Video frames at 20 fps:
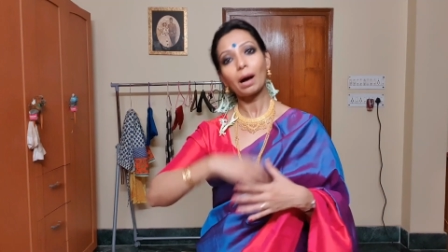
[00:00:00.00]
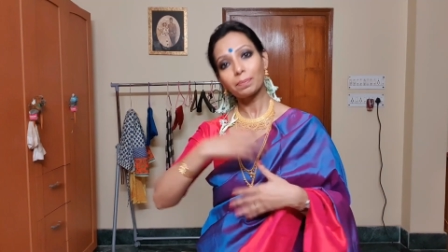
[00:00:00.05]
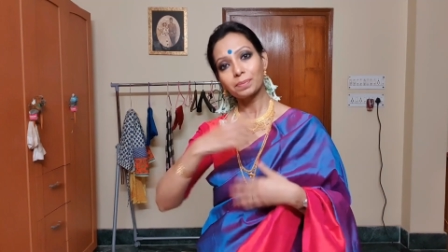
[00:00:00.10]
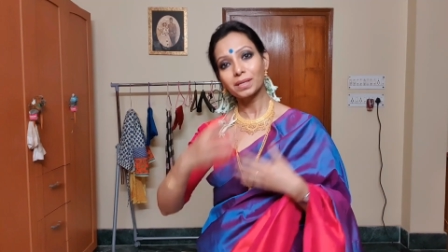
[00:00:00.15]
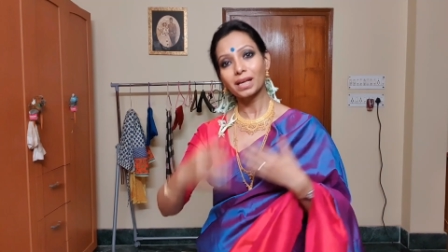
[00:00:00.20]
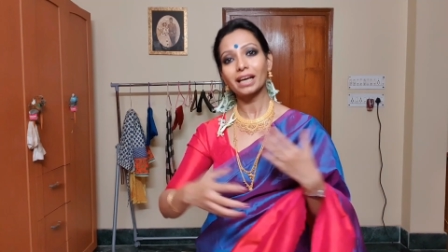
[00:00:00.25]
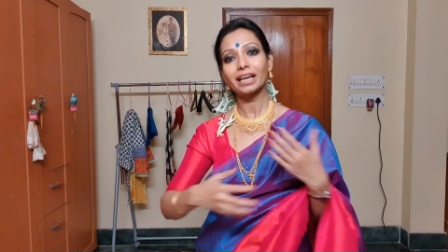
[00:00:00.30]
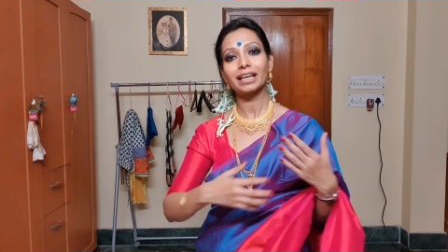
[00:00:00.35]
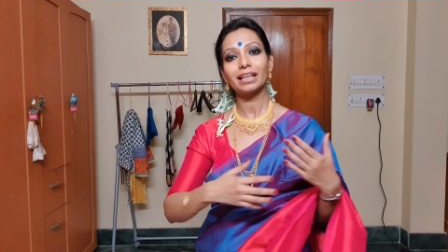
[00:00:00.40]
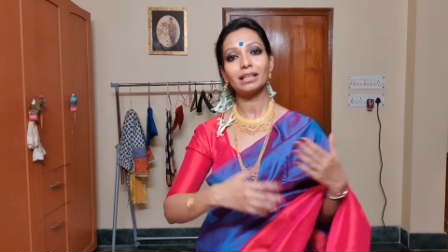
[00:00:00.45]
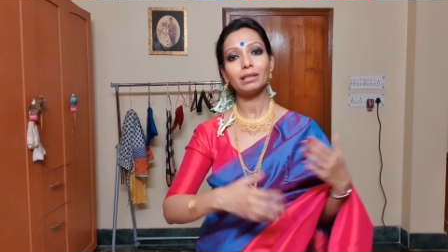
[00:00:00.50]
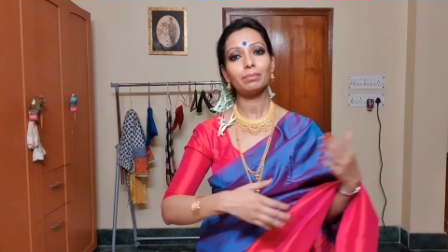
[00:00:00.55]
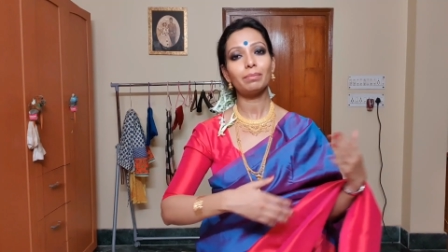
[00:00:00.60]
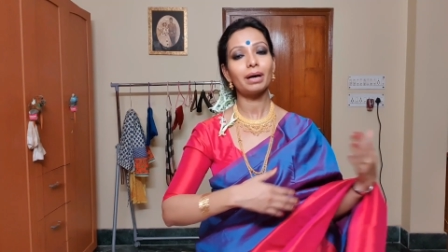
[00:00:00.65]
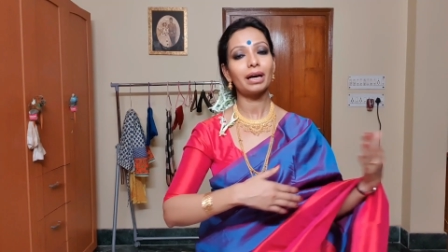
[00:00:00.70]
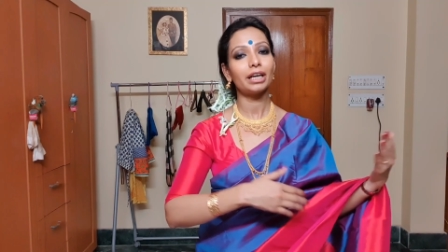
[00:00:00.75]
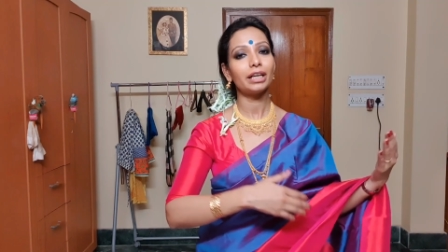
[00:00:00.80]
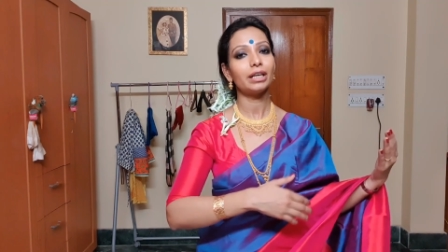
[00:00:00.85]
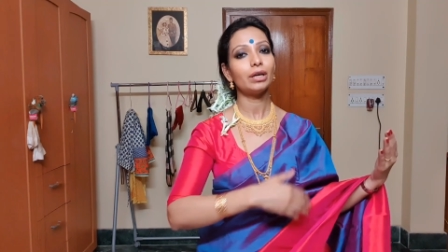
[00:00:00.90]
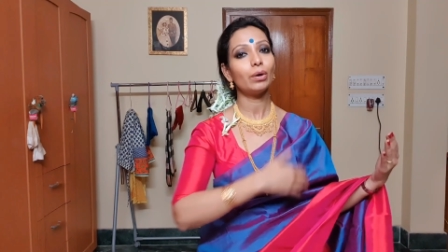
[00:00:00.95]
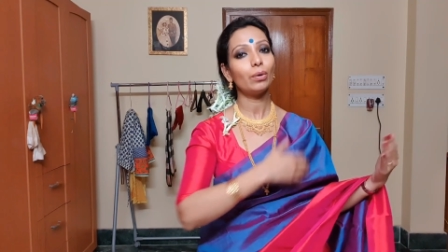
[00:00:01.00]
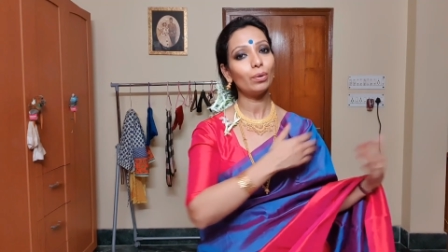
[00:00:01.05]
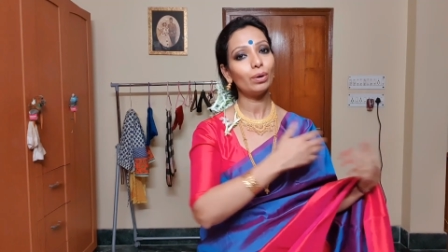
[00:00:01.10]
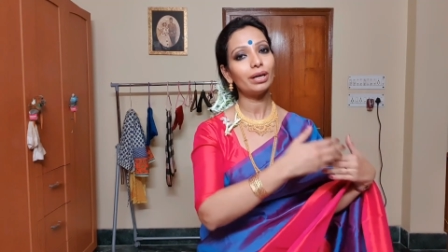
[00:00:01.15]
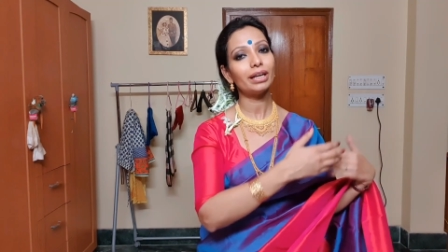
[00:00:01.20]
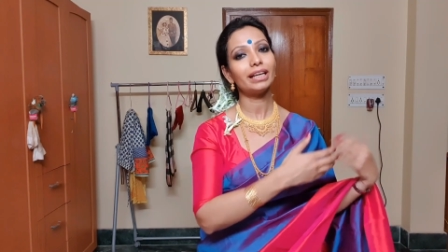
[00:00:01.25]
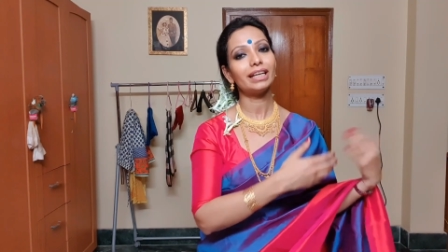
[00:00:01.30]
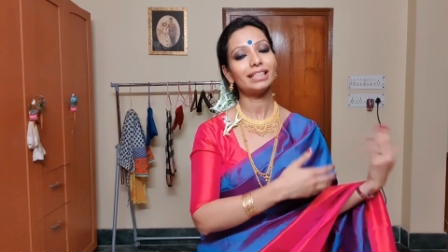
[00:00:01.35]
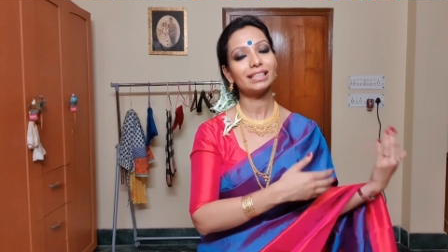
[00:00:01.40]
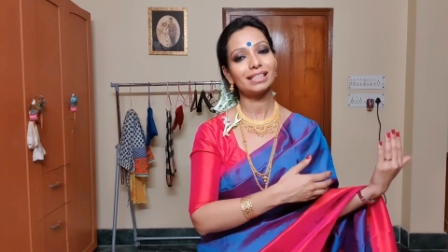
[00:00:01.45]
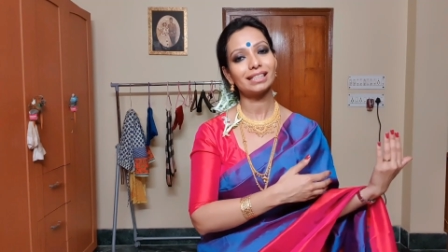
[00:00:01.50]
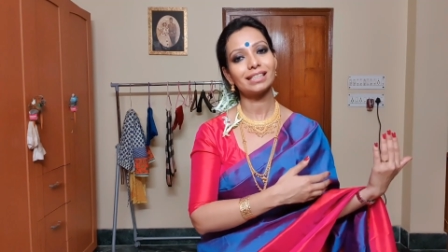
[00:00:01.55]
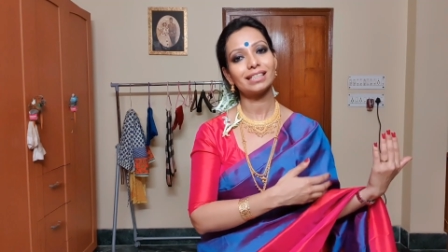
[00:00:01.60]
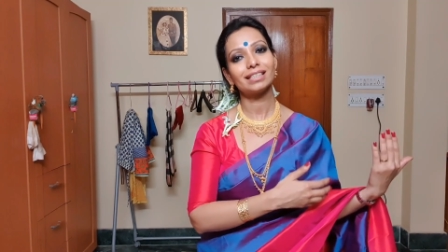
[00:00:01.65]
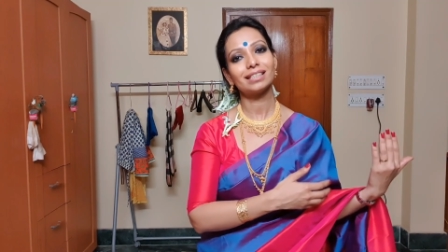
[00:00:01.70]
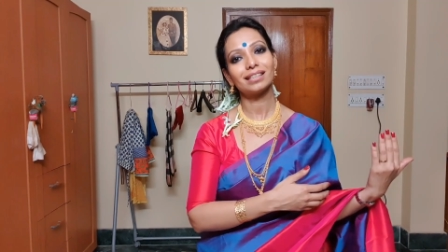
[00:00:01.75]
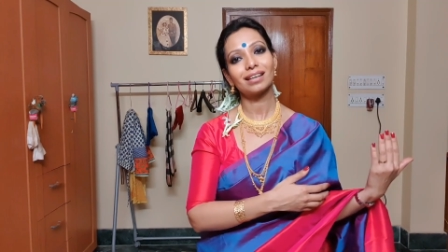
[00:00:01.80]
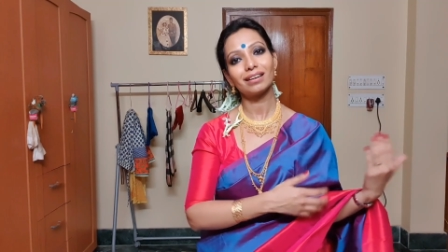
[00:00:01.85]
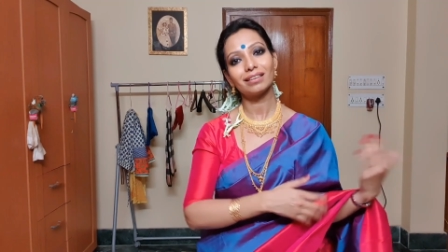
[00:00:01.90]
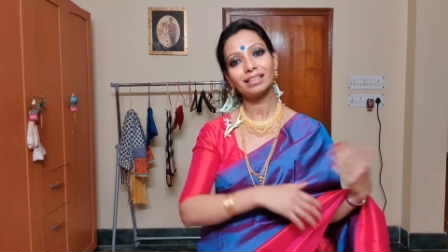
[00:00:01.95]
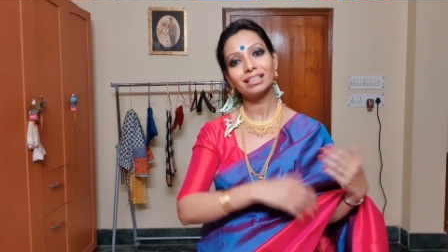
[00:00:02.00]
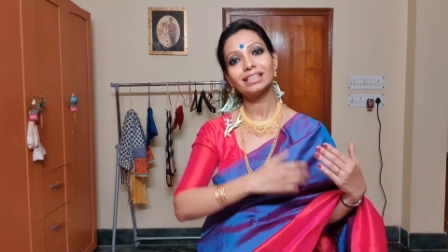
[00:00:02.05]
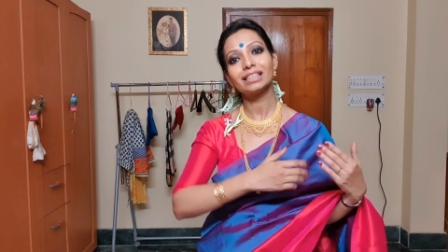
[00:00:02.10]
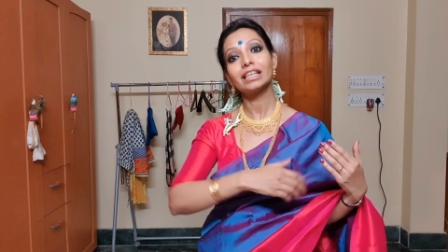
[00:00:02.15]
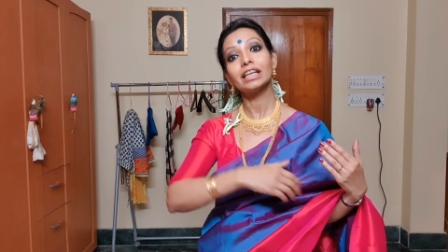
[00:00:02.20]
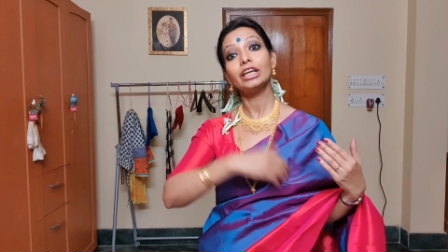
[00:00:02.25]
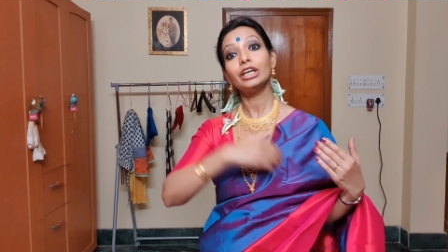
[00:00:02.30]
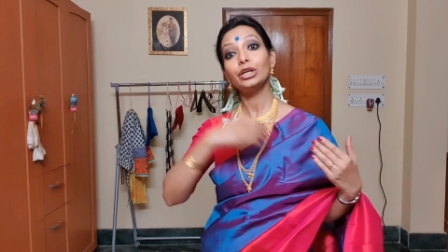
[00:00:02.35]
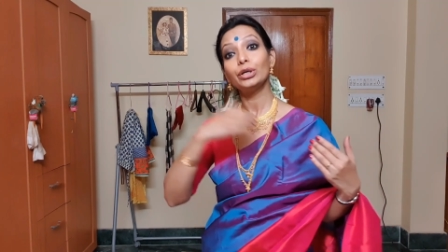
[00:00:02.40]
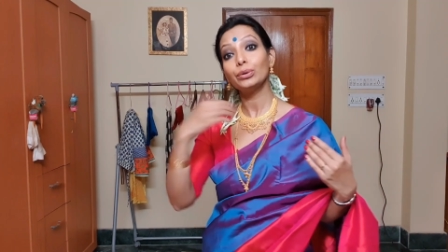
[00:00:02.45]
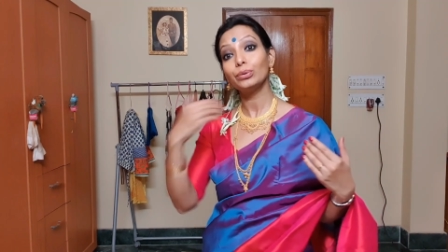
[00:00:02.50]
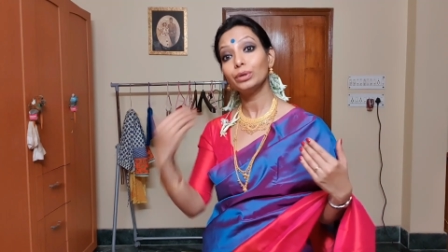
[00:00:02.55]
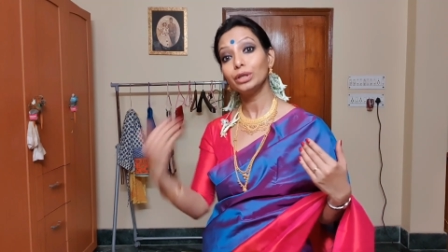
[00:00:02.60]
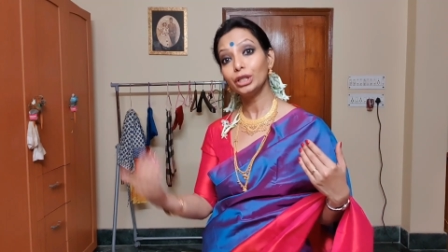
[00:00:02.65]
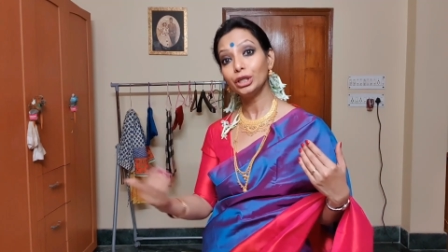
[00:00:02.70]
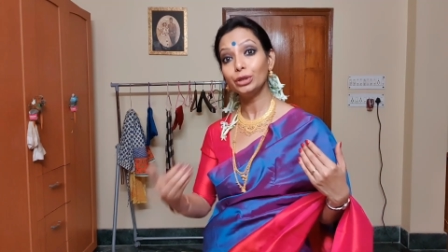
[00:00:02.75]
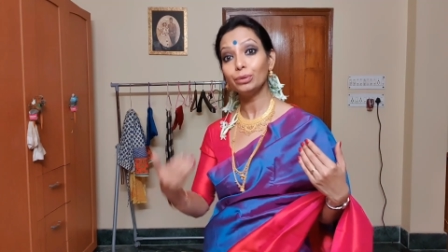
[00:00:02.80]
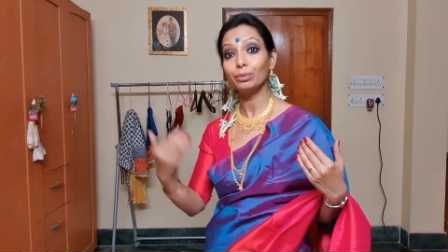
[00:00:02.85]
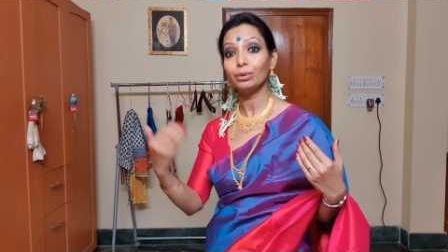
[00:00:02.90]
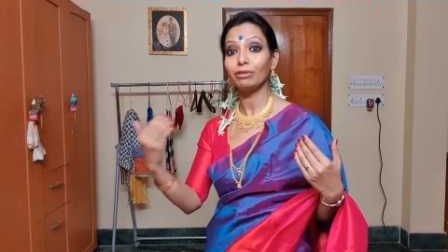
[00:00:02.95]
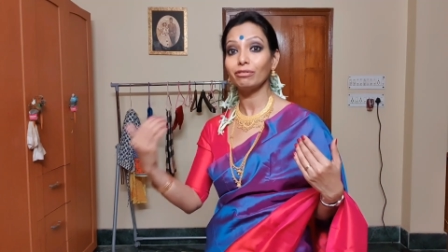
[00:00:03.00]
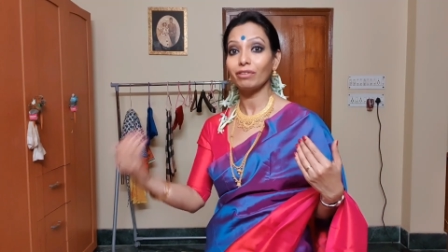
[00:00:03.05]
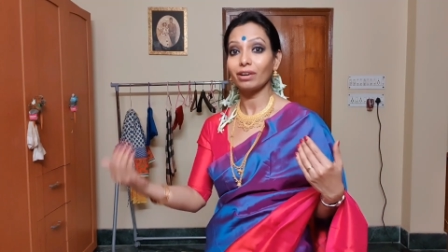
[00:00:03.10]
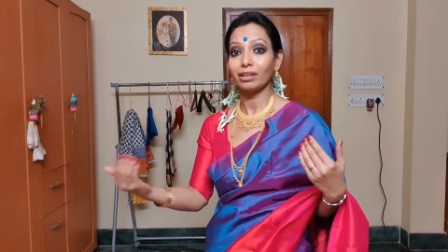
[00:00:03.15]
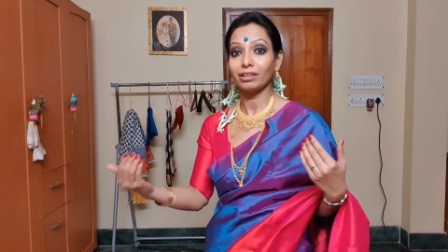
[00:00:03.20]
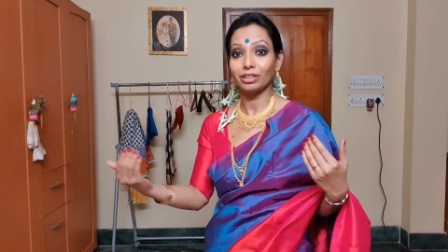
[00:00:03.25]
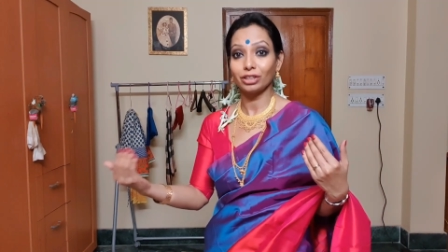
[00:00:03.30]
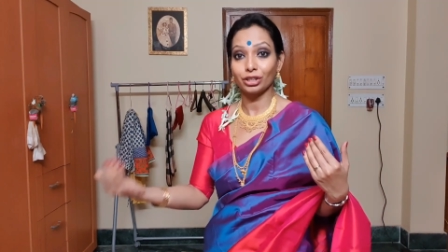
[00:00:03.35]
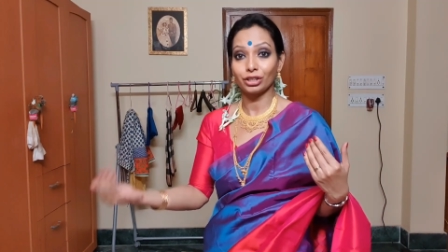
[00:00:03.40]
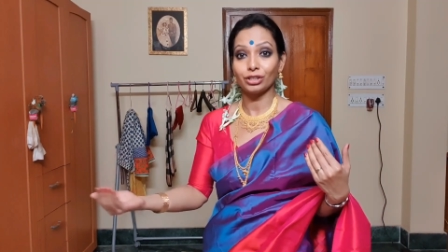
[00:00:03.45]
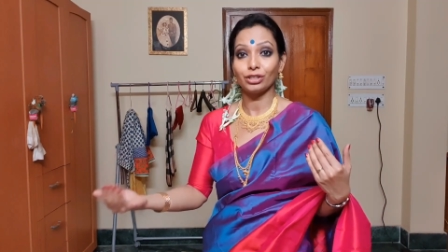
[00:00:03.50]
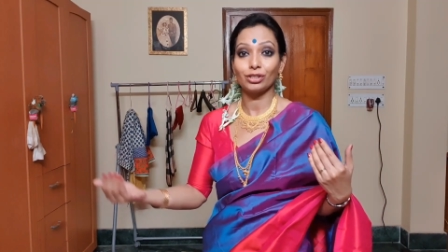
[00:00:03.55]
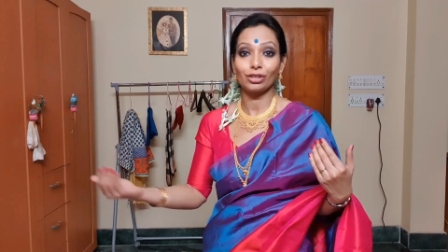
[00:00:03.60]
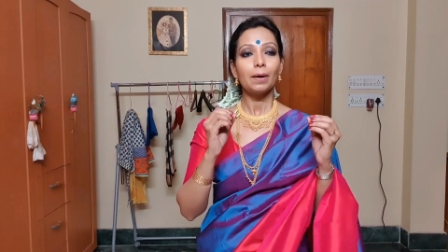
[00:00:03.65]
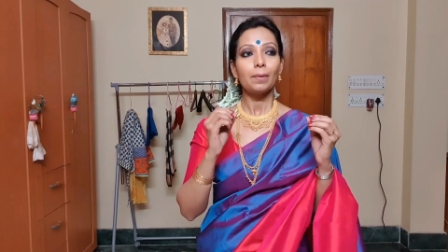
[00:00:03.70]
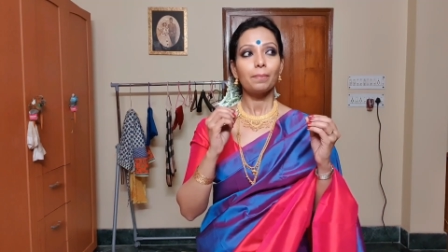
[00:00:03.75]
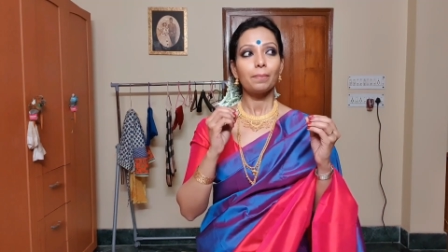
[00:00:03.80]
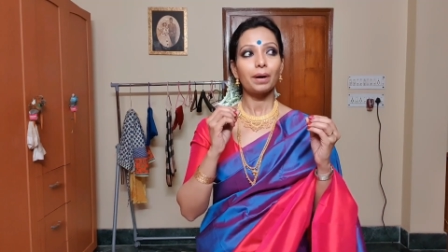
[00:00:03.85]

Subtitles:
upcycle my old and existing saris into newer versions